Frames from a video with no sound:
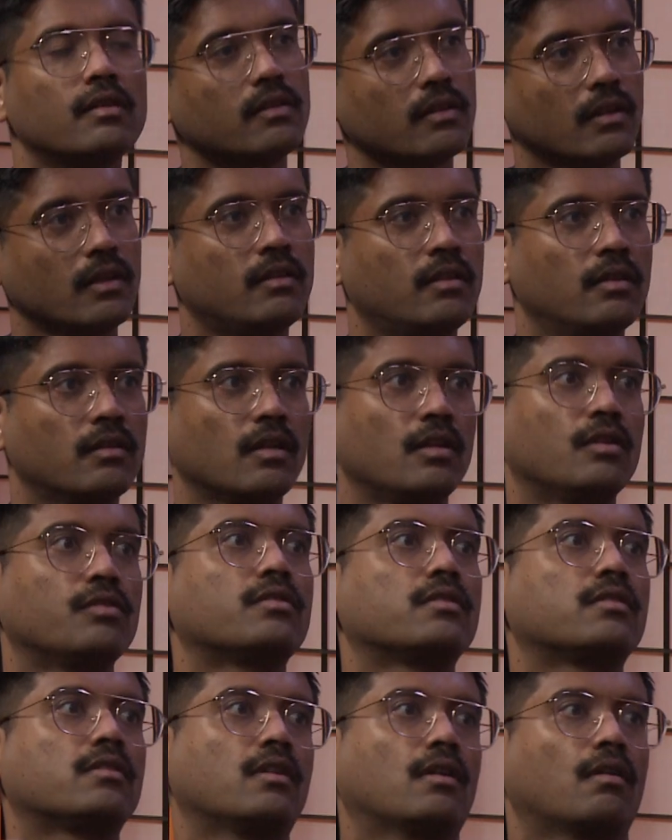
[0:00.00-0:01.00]
it is
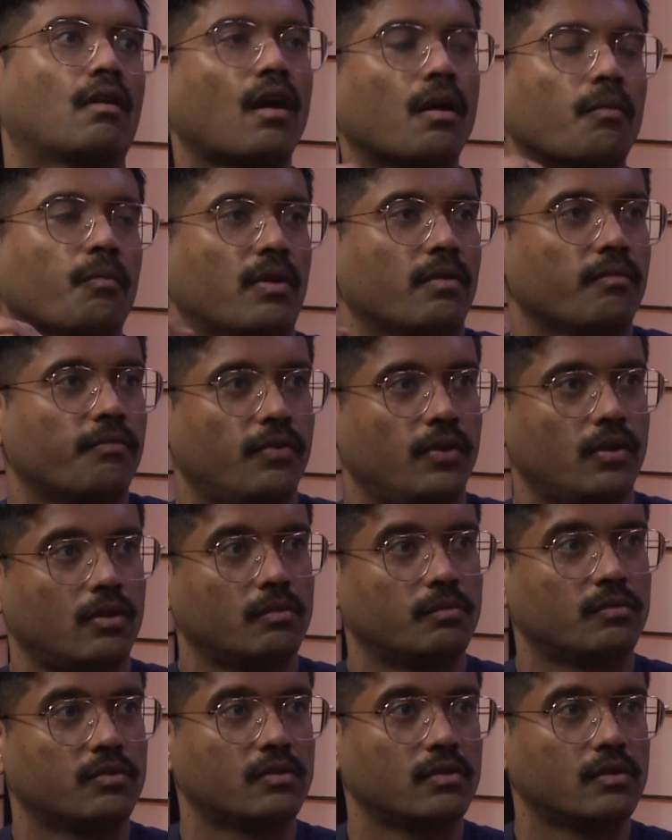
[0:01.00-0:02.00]
interesting, right? When
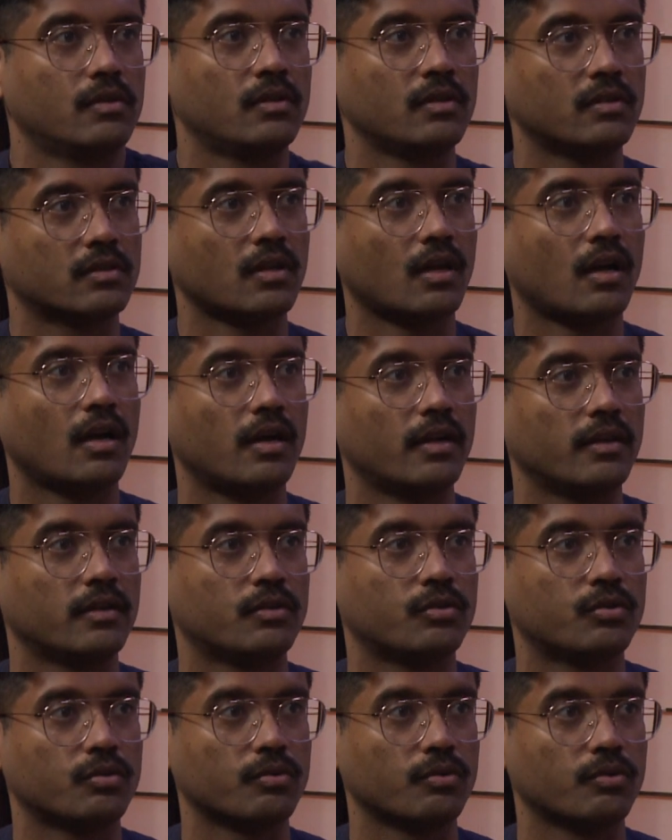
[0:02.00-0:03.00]
films decide
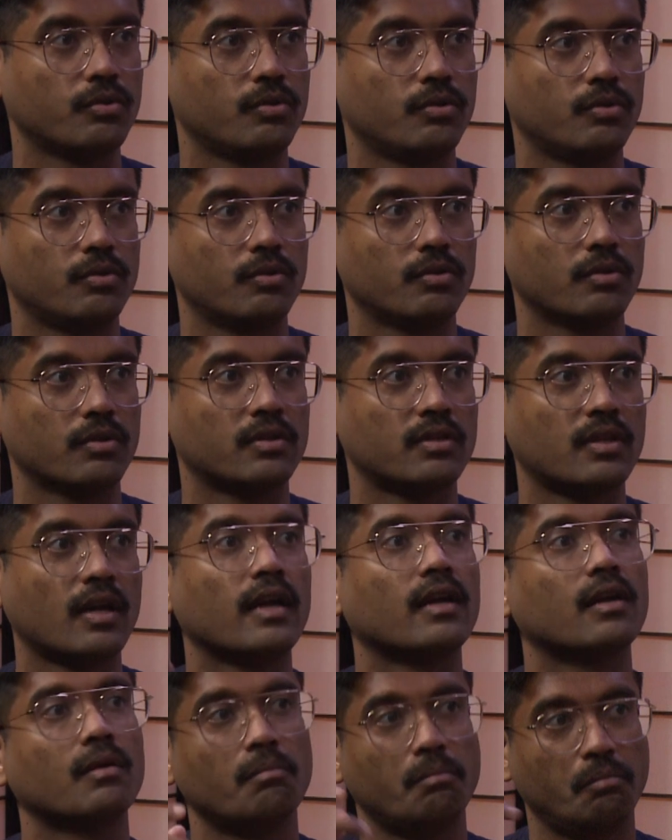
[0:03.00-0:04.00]
to
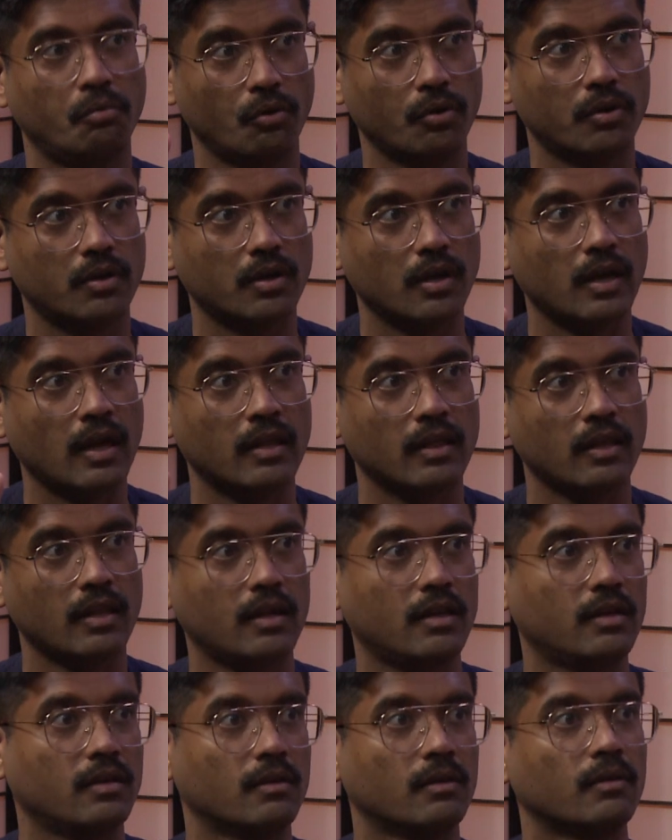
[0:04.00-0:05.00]
take a book and
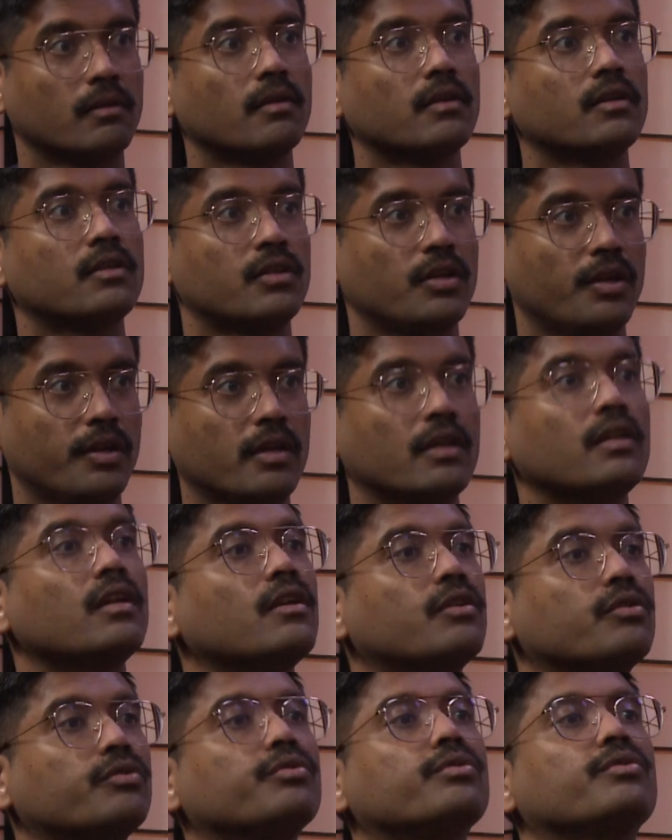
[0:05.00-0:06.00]
then turn it
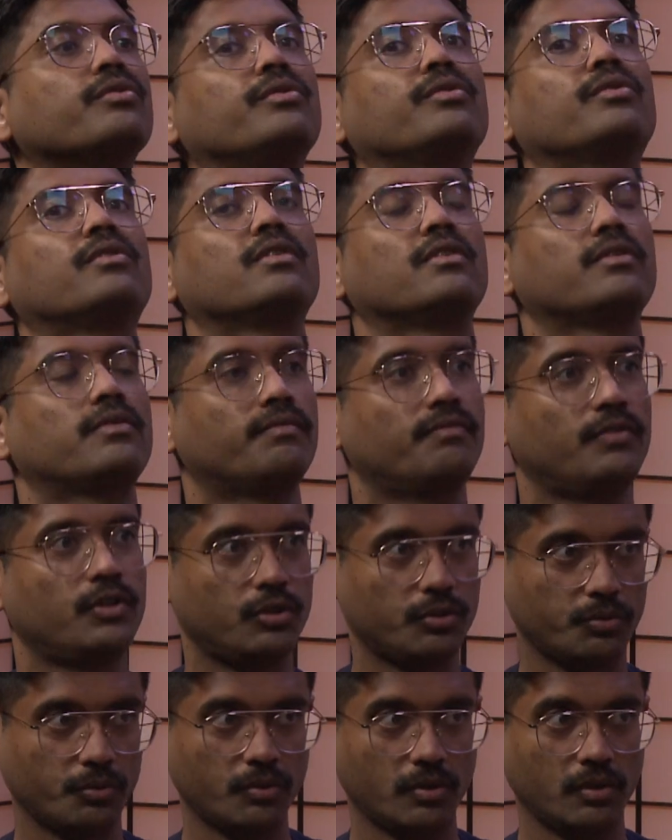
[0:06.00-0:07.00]
into this
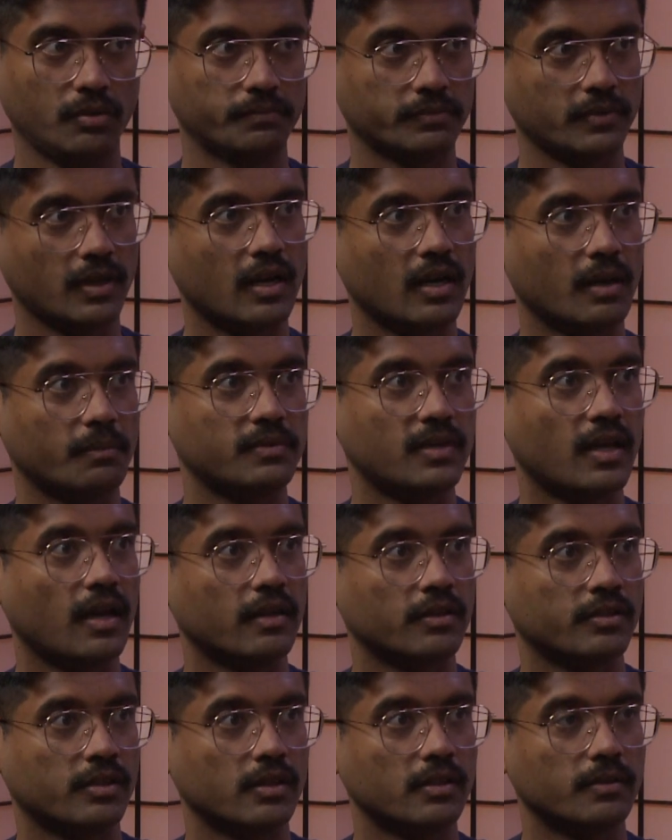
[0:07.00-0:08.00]
visual
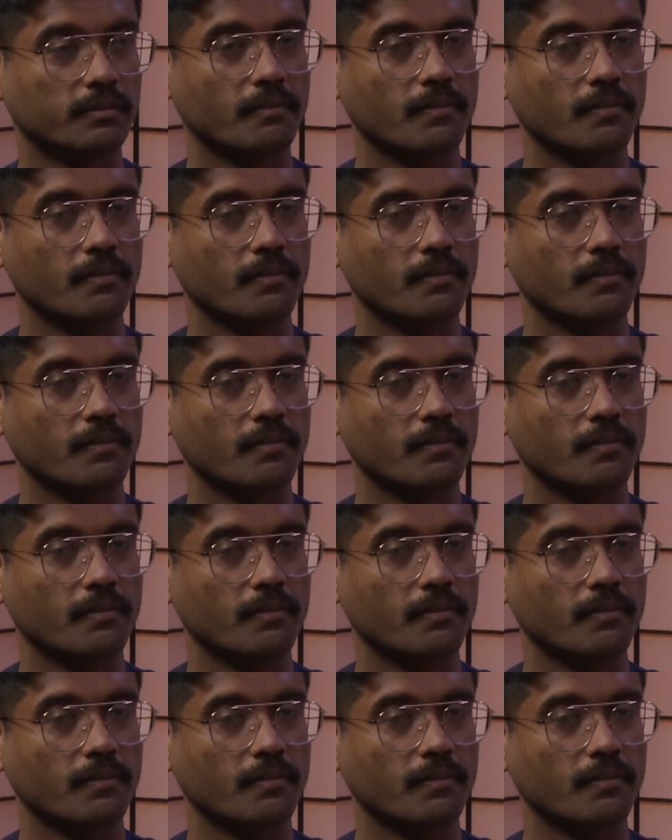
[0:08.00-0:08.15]
adaptation.